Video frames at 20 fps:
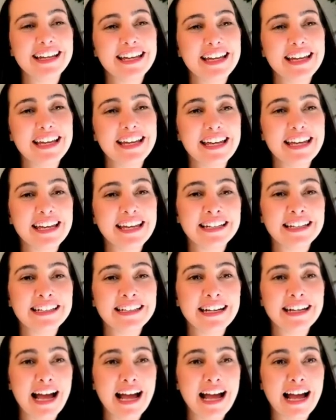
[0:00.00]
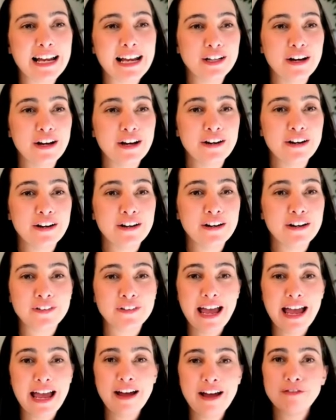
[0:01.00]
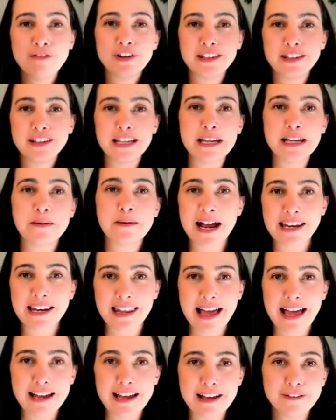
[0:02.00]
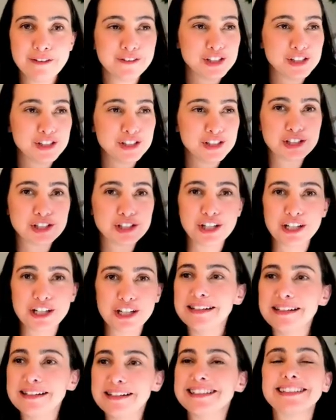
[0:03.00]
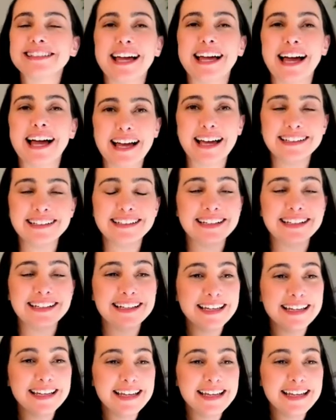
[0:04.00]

And I loved everything in my life, just couldn't decide.